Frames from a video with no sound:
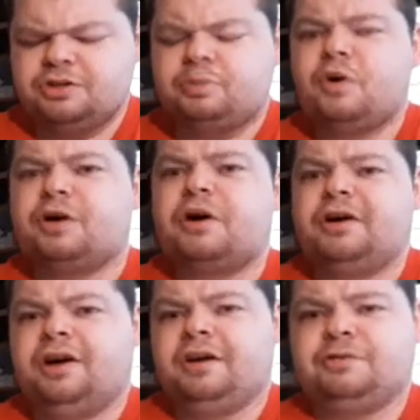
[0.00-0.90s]
Warner
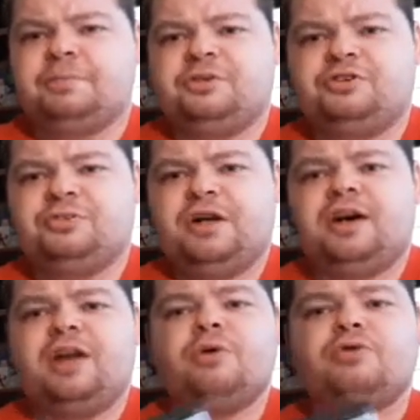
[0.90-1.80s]
Archive could put this one out.
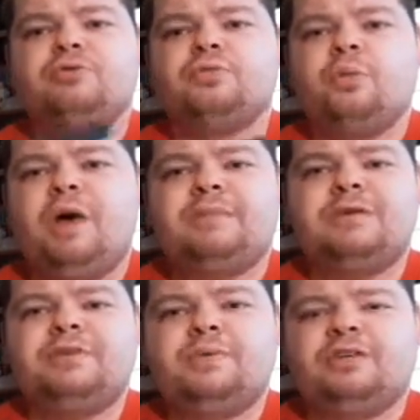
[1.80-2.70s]
I know Wet
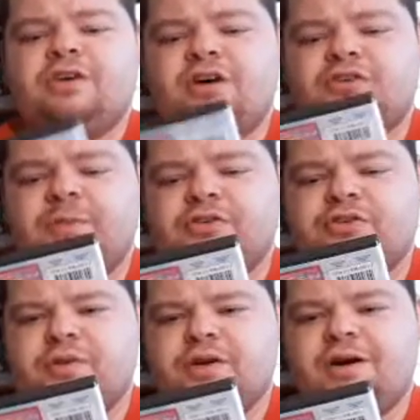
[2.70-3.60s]
Movie One talks about this
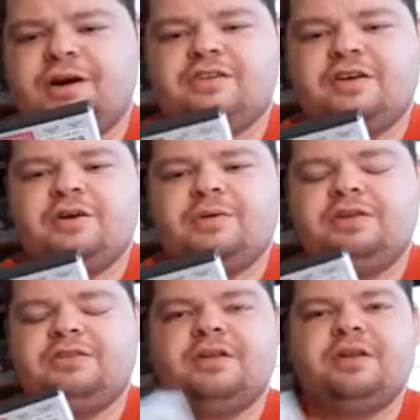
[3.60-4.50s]
one a lot because I know
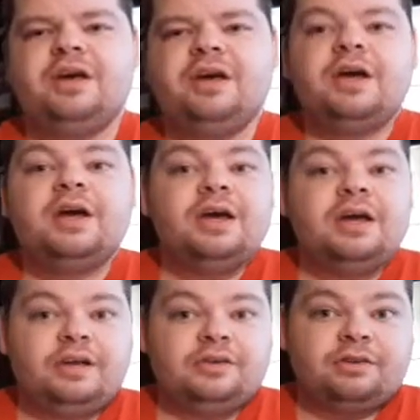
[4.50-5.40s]
he
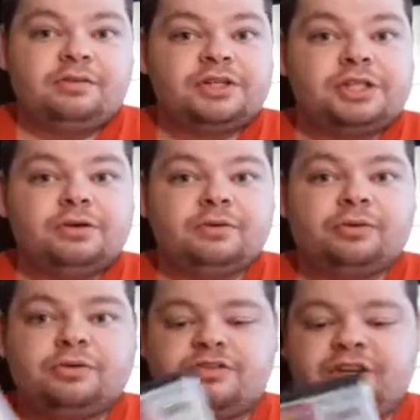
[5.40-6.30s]
has a crush on
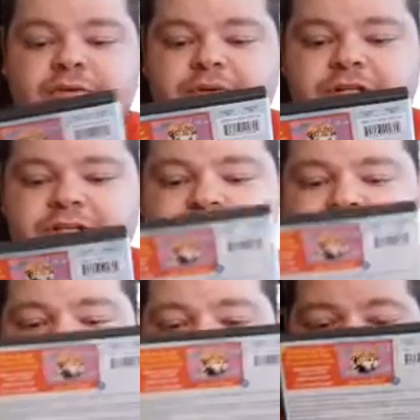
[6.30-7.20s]
Christina
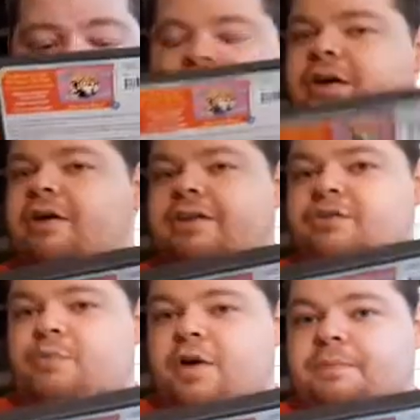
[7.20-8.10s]
Ricci. I like
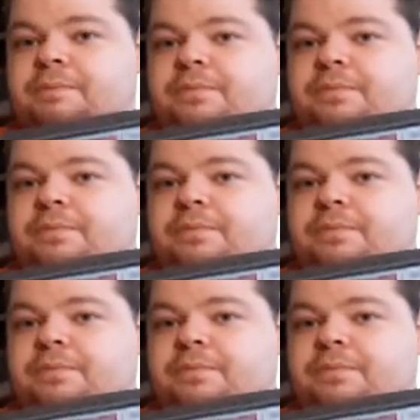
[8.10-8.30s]
this one.